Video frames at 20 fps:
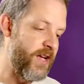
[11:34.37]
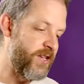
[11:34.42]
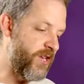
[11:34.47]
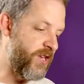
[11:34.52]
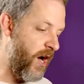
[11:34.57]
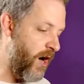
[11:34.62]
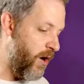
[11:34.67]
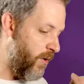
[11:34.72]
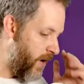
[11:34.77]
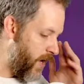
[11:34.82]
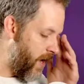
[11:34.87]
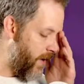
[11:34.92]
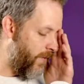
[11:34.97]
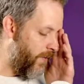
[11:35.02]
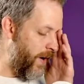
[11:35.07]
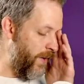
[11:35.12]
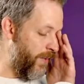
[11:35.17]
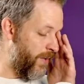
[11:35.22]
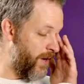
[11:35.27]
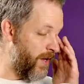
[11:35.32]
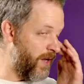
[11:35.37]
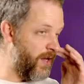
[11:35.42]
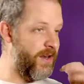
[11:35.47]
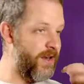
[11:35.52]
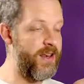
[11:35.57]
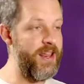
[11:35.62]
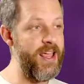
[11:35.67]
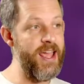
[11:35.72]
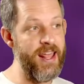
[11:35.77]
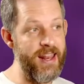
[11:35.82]
So if we were to
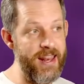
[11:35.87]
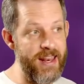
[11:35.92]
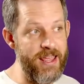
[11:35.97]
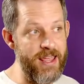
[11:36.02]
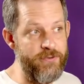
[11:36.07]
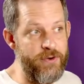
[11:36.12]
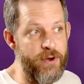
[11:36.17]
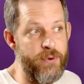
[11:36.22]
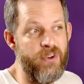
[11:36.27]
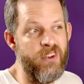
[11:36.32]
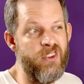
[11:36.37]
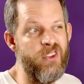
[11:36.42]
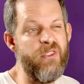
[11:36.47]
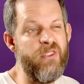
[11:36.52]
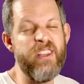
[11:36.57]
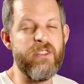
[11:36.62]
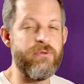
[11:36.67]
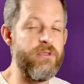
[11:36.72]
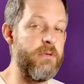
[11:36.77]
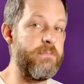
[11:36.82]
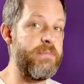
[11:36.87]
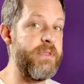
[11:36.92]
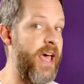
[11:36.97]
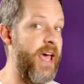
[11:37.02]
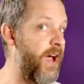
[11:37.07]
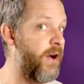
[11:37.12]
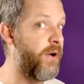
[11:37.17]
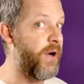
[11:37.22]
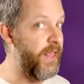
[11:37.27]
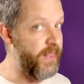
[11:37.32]
and if we were to do this with the
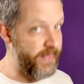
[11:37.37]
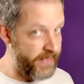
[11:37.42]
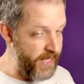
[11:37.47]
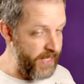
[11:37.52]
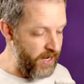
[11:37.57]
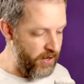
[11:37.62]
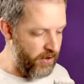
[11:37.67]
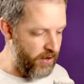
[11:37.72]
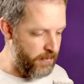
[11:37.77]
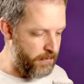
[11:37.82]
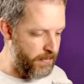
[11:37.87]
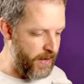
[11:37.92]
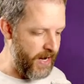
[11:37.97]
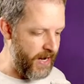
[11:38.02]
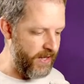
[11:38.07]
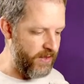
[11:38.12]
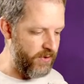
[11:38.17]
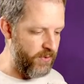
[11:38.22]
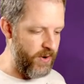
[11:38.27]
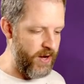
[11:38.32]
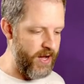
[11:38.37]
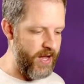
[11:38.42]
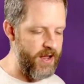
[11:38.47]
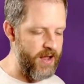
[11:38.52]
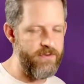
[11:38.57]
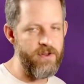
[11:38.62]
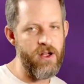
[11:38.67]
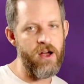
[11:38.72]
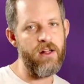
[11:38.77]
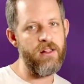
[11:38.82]
Pythagorean theorem, by the way,
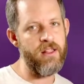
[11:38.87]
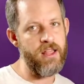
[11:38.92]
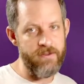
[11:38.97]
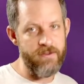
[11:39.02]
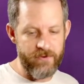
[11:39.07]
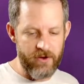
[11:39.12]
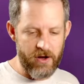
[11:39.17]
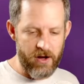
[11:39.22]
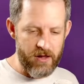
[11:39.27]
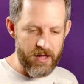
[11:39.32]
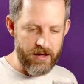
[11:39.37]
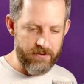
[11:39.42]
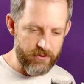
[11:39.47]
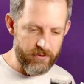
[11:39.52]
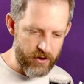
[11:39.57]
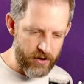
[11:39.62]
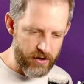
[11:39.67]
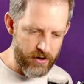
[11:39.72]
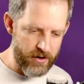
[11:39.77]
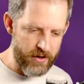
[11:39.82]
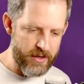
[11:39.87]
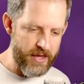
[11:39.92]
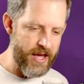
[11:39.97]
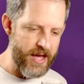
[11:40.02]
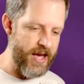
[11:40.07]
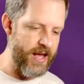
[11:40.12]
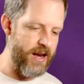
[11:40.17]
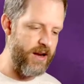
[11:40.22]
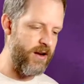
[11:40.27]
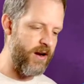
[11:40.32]
if y'all if y'all have learned
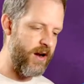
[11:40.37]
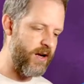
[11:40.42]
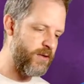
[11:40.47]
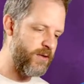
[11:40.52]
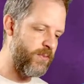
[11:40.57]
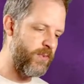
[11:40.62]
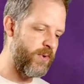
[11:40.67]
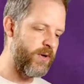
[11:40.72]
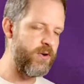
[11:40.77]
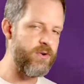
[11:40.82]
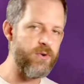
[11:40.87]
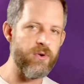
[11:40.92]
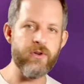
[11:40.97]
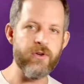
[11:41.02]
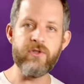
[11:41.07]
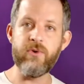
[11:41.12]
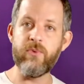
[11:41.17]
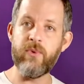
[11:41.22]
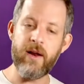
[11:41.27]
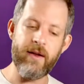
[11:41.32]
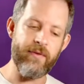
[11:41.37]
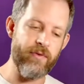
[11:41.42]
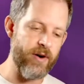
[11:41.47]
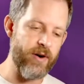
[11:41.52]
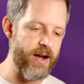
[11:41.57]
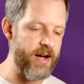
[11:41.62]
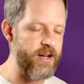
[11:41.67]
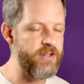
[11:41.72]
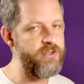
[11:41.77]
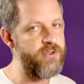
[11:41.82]
that in your algebra one course or whatever
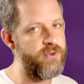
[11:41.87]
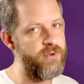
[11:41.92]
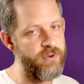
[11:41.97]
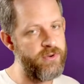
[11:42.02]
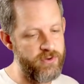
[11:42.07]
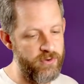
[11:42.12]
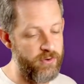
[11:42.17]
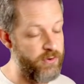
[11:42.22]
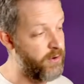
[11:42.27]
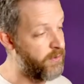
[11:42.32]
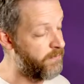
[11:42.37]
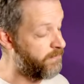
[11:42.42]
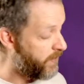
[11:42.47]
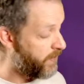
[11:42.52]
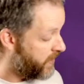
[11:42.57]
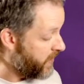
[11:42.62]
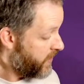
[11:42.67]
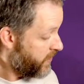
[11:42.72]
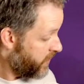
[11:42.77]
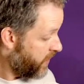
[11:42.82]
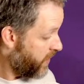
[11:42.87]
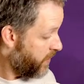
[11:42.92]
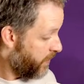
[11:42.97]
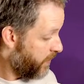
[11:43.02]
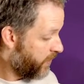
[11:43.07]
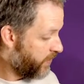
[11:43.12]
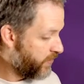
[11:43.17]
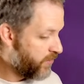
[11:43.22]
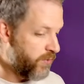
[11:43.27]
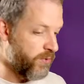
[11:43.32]
else, or or potentially in a
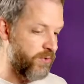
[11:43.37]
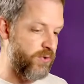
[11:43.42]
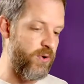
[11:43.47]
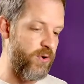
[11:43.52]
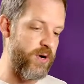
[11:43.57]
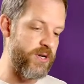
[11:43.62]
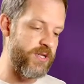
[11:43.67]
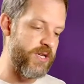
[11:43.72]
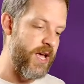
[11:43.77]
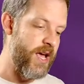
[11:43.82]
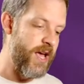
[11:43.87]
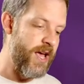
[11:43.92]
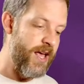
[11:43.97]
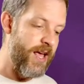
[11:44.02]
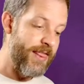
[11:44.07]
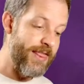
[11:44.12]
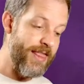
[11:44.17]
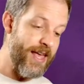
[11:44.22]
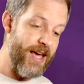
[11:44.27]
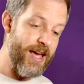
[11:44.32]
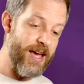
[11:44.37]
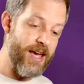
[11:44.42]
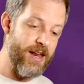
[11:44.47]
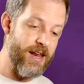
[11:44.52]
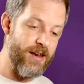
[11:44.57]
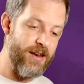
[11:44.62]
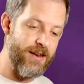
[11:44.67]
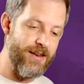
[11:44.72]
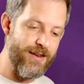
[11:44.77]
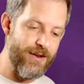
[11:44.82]
middle school course,
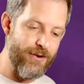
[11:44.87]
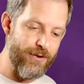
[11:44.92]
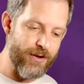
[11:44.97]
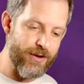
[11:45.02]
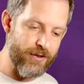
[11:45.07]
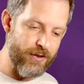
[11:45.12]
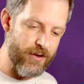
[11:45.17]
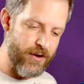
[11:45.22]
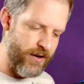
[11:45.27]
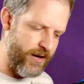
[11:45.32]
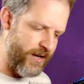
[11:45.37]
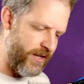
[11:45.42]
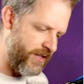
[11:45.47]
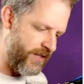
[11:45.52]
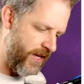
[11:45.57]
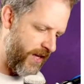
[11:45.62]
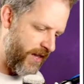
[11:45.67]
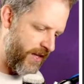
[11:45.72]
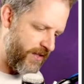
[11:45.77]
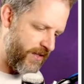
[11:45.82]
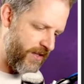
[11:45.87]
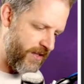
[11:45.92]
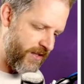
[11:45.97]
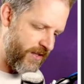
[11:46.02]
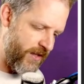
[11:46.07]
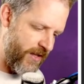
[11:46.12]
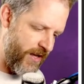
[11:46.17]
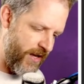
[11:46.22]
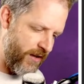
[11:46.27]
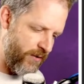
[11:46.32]
then you could look and say this is
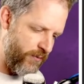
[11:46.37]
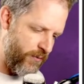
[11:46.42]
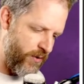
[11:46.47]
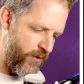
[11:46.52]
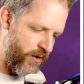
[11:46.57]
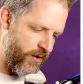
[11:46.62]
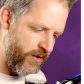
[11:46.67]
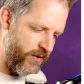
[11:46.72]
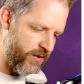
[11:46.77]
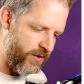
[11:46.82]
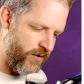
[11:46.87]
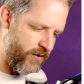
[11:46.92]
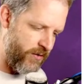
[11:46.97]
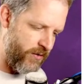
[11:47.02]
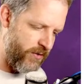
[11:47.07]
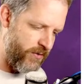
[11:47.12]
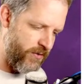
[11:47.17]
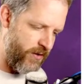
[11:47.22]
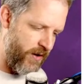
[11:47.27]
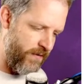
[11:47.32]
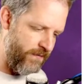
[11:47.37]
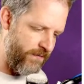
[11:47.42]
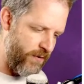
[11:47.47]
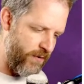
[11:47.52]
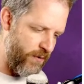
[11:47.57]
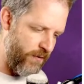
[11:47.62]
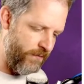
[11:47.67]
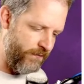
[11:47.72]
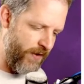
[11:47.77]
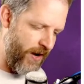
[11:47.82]
length one, two, three,
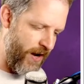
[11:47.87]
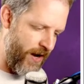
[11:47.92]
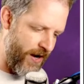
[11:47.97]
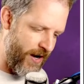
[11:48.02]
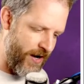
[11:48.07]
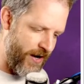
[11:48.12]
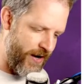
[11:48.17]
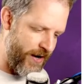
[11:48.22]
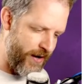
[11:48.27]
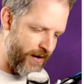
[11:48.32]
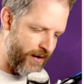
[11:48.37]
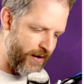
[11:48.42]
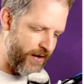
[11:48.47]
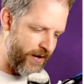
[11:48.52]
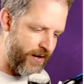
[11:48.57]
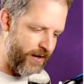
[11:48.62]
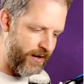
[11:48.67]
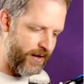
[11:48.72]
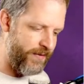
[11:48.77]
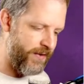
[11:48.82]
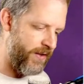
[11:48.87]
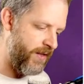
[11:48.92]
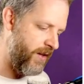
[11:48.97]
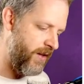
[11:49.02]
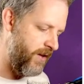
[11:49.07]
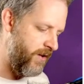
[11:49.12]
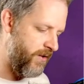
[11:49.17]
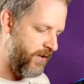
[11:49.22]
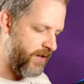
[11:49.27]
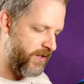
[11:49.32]
four, five, and
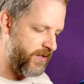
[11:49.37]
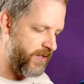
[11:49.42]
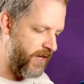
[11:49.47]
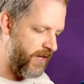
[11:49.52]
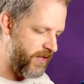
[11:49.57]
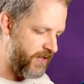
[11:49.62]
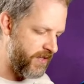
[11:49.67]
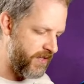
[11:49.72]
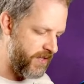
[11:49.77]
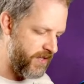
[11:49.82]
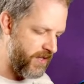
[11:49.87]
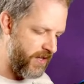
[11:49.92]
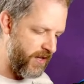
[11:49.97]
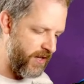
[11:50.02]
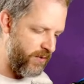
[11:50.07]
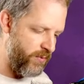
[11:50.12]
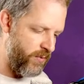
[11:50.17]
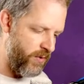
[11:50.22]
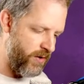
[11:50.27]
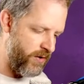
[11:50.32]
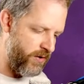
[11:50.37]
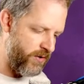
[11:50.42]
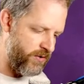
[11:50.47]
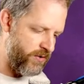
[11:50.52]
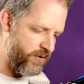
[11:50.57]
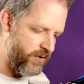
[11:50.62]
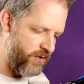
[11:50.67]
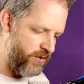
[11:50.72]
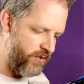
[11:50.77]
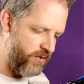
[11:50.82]
then you could say this is length one,
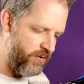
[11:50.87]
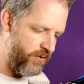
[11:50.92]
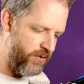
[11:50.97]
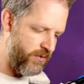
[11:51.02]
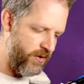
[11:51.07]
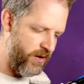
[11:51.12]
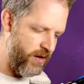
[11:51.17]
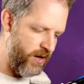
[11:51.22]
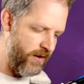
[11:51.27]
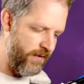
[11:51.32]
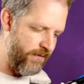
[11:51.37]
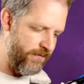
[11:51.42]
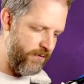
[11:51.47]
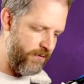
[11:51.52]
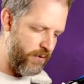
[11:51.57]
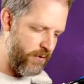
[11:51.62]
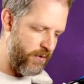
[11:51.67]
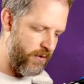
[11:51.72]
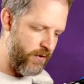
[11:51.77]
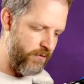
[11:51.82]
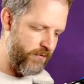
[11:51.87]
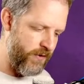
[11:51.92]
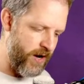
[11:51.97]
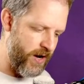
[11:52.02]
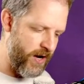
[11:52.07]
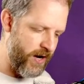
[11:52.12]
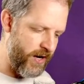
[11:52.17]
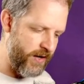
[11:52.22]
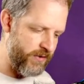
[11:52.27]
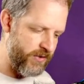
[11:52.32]
two, three, four,
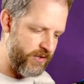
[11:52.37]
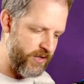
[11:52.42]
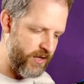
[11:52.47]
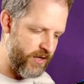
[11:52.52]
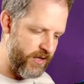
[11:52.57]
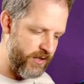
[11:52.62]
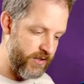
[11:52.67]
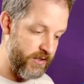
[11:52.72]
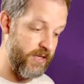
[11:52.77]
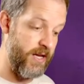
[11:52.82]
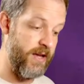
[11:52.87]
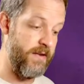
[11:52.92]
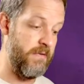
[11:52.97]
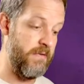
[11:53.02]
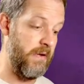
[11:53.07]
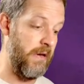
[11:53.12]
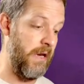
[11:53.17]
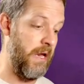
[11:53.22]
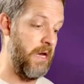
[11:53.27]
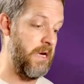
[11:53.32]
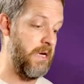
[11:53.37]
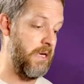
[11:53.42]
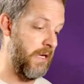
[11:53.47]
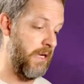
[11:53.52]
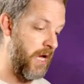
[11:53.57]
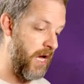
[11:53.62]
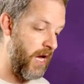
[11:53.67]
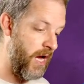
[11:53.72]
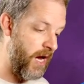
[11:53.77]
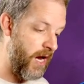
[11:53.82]
five, six, seven, eight,
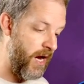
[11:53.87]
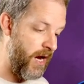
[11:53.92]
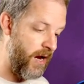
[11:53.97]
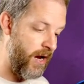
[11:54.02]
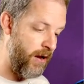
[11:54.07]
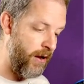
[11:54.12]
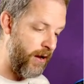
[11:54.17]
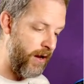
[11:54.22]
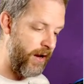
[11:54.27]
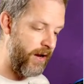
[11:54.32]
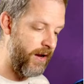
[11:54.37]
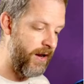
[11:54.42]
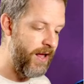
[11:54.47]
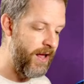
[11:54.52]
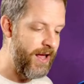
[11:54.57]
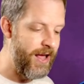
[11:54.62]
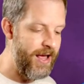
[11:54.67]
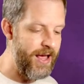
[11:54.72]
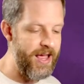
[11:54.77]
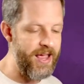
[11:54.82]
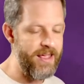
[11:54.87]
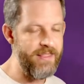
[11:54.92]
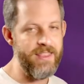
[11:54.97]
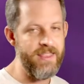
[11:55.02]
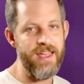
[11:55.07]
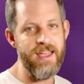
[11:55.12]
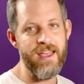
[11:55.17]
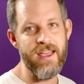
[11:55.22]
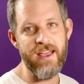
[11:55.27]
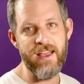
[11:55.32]
nine, and
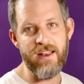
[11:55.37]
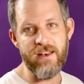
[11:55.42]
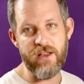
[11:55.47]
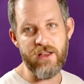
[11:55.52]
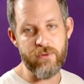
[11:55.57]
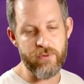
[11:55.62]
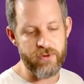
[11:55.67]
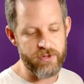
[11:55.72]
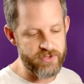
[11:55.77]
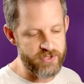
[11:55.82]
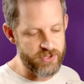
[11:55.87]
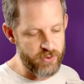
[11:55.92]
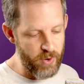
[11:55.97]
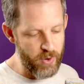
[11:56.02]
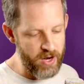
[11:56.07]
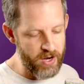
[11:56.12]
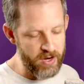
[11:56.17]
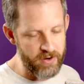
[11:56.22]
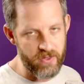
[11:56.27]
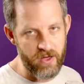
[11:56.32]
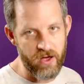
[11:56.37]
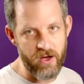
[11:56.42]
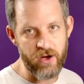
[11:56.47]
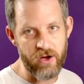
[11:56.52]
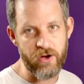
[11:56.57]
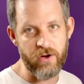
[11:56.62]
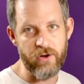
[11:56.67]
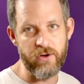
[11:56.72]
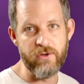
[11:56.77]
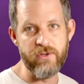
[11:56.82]
then you would square
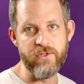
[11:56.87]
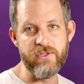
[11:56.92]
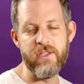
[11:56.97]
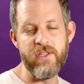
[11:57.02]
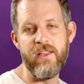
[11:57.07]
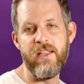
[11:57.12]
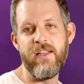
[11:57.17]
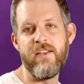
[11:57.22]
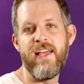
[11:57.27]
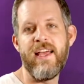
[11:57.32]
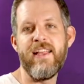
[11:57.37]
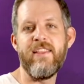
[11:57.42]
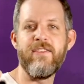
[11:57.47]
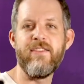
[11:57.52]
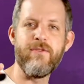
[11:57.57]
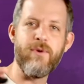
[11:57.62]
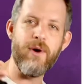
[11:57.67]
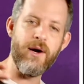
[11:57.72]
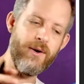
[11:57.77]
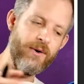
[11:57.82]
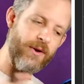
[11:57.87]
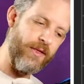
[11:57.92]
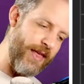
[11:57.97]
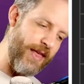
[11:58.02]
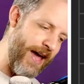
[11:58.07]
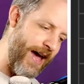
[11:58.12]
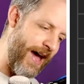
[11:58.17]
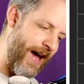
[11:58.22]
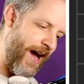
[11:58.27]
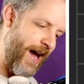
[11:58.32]
those and then take the square root of
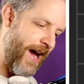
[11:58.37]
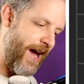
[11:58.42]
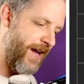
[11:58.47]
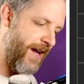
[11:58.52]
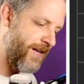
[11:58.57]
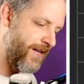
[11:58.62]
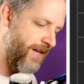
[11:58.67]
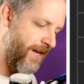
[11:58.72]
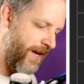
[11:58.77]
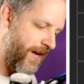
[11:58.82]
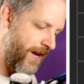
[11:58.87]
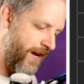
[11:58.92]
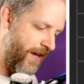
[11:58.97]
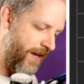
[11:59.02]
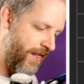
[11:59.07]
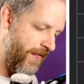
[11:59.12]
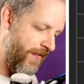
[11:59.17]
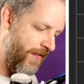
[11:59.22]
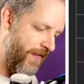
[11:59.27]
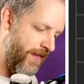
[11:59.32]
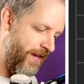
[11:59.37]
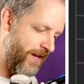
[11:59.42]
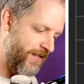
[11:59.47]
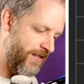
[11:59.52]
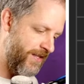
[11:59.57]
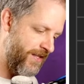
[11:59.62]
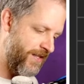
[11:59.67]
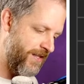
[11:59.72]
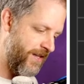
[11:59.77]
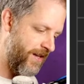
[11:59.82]
that to get
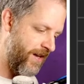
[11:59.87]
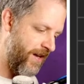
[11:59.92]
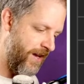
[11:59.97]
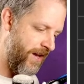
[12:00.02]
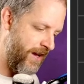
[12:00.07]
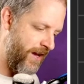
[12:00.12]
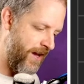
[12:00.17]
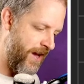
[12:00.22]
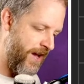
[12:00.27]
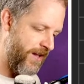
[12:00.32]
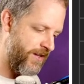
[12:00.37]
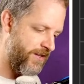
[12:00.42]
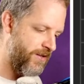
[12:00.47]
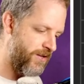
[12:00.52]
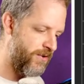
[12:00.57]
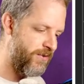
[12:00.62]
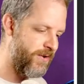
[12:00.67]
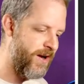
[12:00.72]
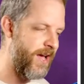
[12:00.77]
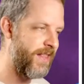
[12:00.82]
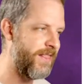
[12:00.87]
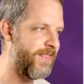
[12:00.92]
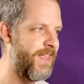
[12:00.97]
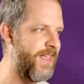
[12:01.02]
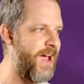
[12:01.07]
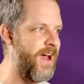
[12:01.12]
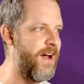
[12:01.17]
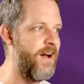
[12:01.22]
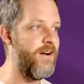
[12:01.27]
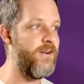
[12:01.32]
this answer right
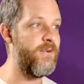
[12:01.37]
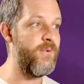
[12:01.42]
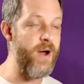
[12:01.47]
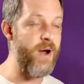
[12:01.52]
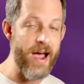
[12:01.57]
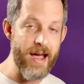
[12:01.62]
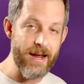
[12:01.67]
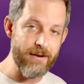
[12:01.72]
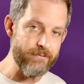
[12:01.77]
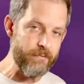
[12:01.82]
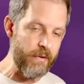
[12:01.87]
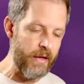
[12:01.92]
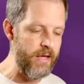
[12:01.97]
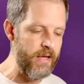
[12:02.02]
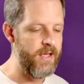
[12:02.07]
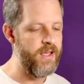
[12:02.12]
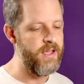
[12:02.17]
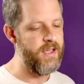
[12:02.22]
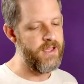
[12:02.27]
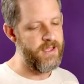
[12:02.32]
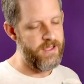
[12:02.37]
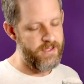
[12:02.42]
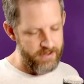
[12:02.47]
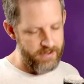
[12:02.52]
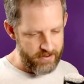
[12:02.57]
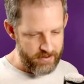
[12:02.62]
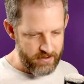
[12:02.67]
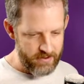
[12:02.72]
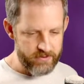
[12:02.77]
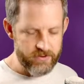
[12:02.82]
there, right?
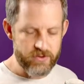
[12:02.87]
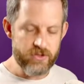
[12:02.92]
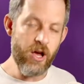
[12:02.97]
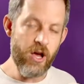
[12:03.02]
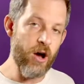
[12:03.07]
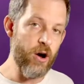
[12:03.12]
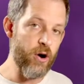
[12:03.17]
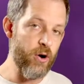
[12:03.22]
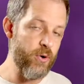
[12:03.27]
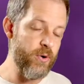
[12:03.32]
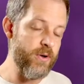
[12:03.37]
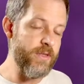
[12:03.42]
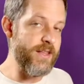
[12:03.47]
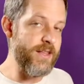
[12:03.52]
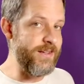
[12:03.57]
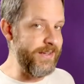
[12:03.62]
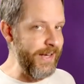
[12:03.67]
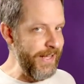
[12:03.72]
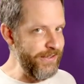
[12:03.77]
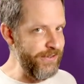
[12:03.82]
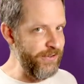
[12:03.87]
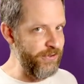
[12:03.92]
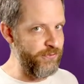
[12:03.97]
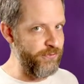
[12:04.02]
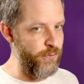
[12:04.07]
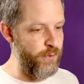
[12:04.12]
So the distance